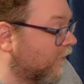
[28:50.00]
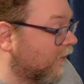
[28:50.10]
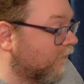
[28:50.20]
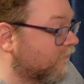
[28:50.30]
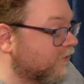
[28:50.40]

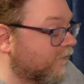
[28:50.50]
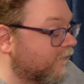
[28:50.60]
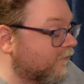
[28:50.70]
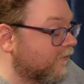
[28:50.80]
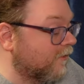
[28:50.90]
There's
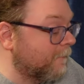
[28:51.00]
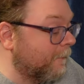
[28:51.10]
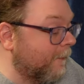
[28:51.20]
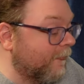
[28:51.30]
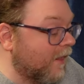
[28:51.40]
just,
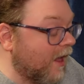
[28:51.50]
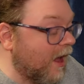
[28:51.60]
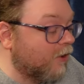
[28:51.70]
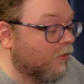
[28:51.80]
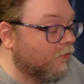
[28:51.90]

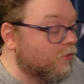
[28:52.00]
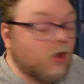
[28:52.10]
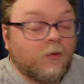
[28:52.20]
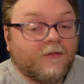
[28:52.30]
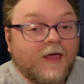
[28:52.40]
I don't
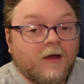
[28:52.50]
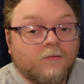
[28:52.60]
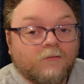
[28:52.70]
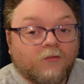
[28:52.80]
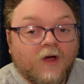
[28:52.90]
know what
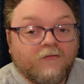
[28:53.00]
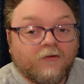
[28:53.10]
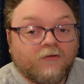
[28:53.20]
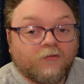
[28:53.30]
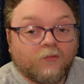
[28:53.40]
that
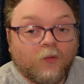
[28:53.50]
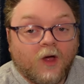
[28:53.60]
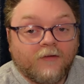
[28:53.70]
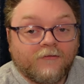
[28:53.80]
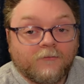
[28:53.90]
reference
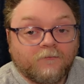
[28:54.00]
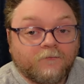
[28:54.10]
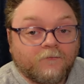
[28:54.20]
was.